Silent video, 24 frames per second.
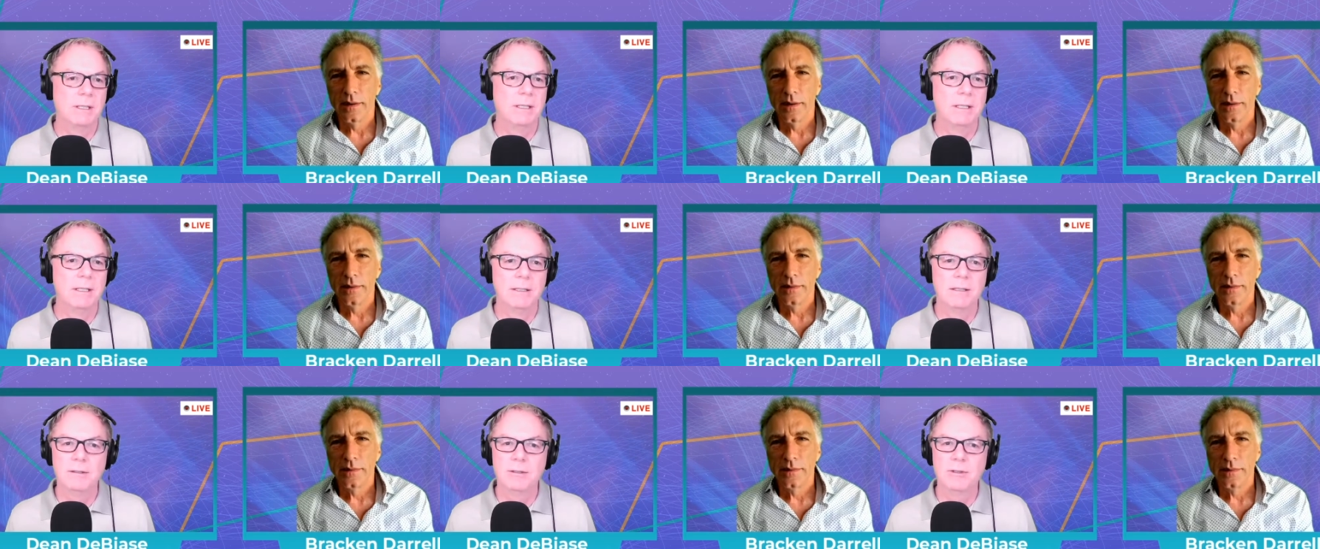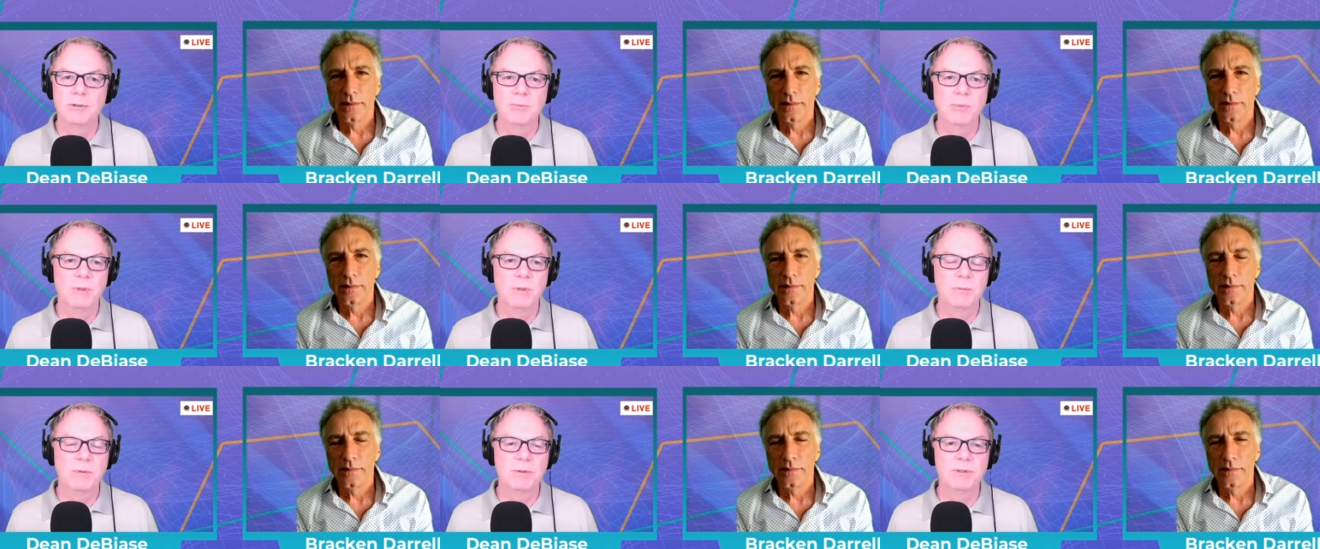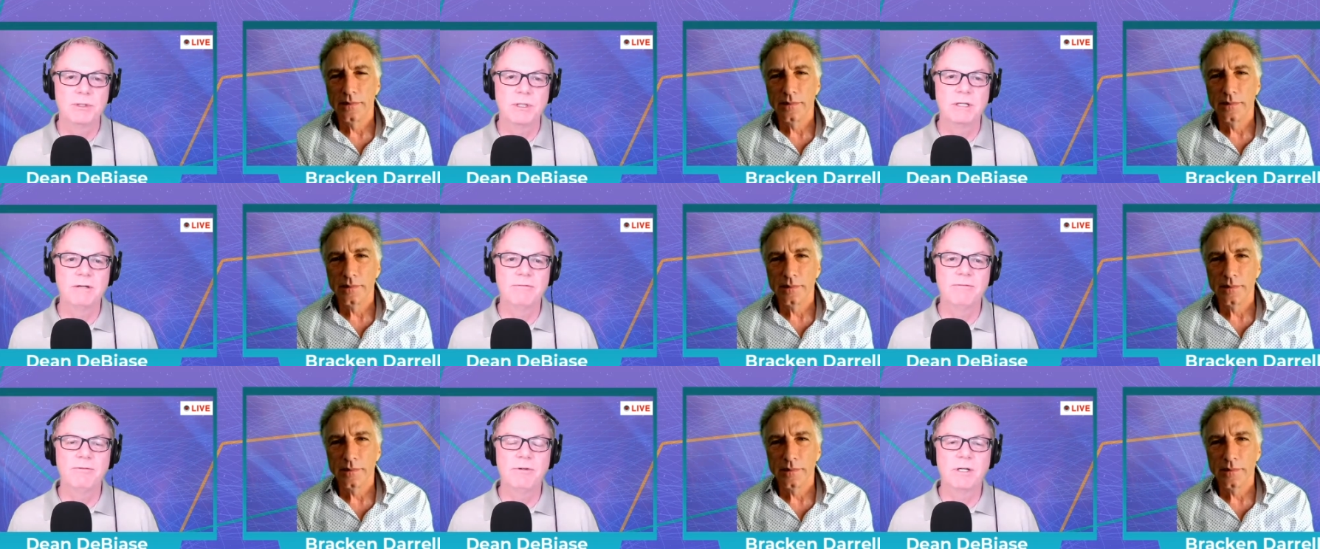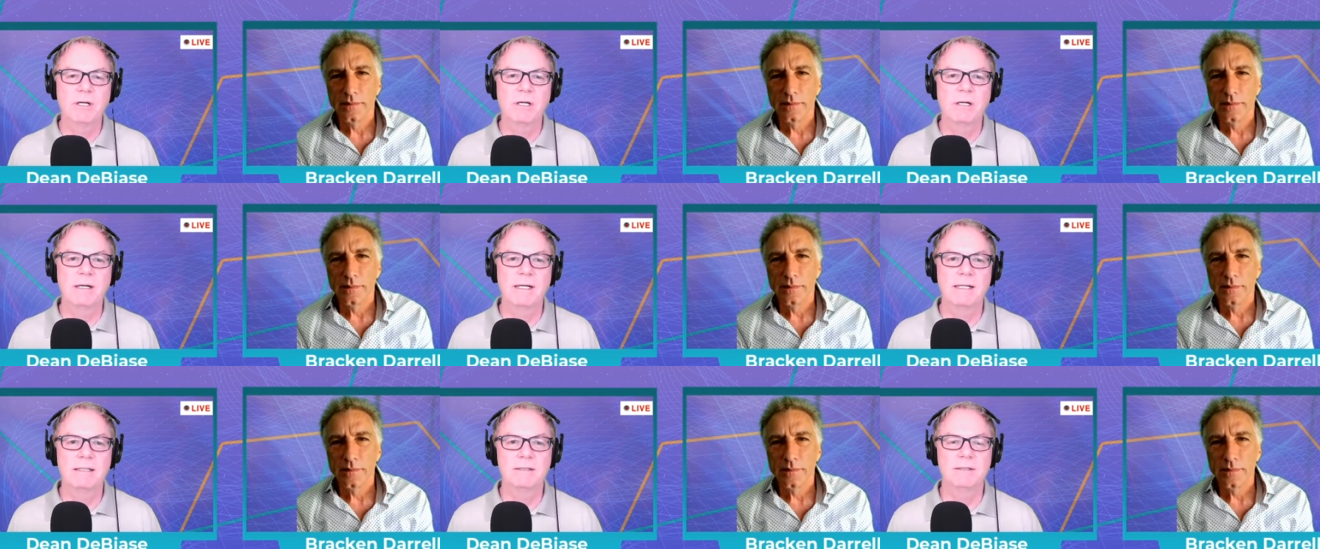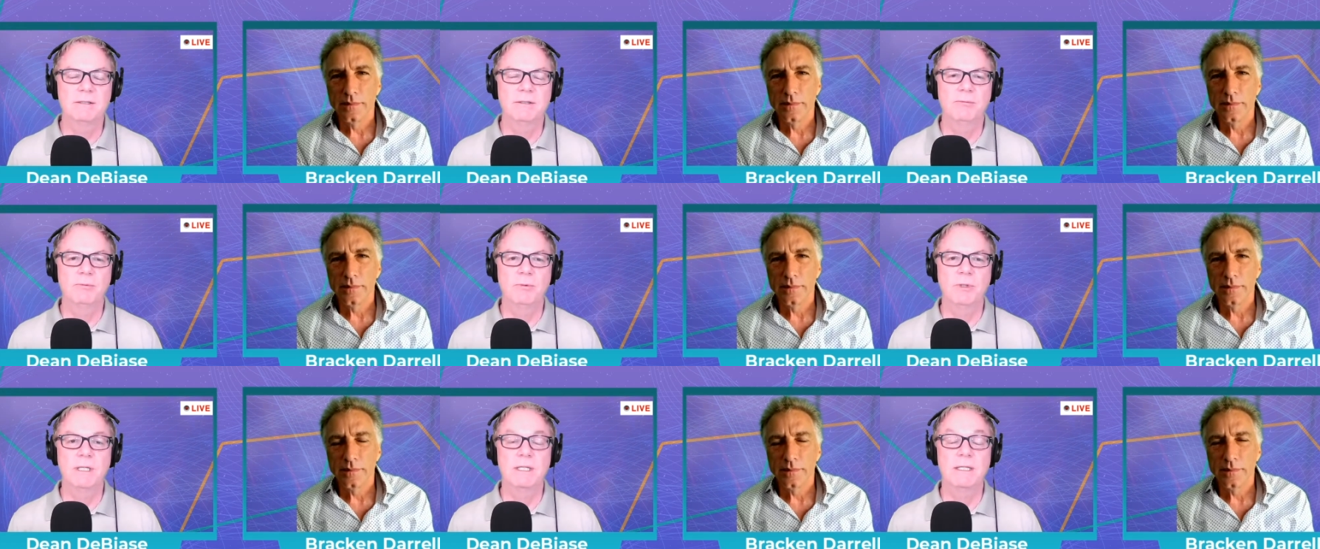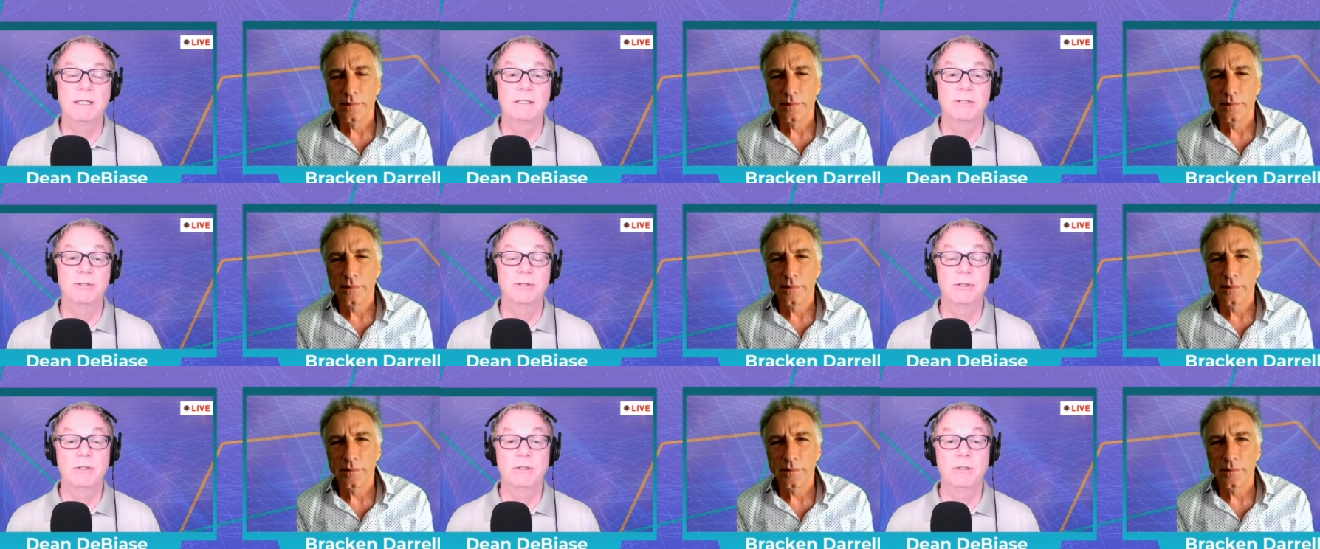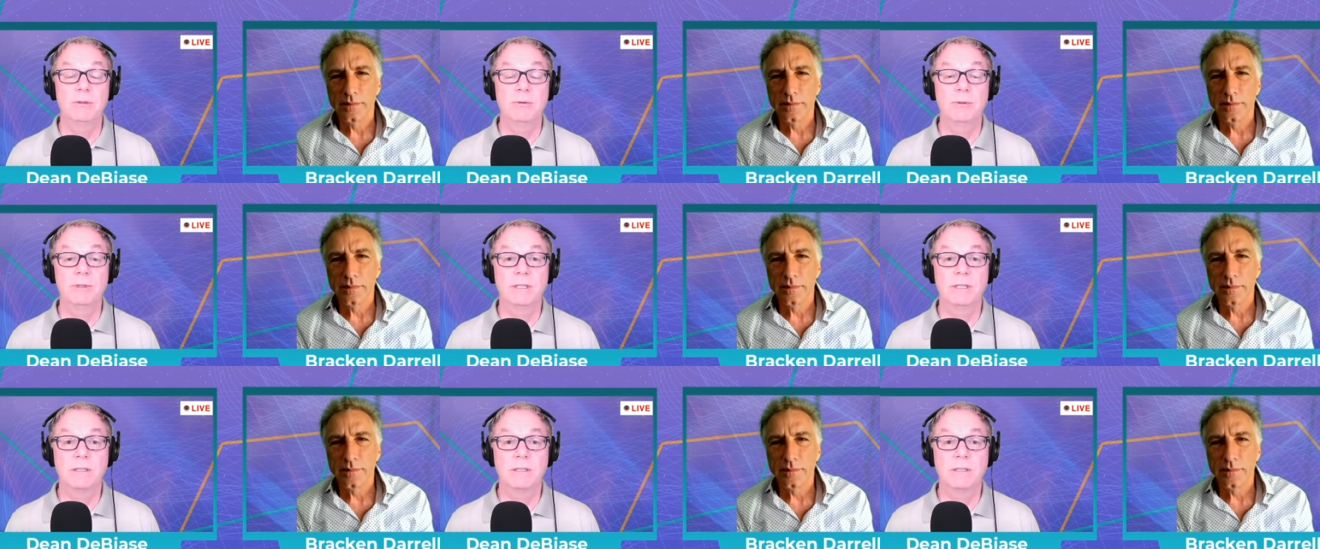Speaker 1: there's people trying to figure out what they should do with their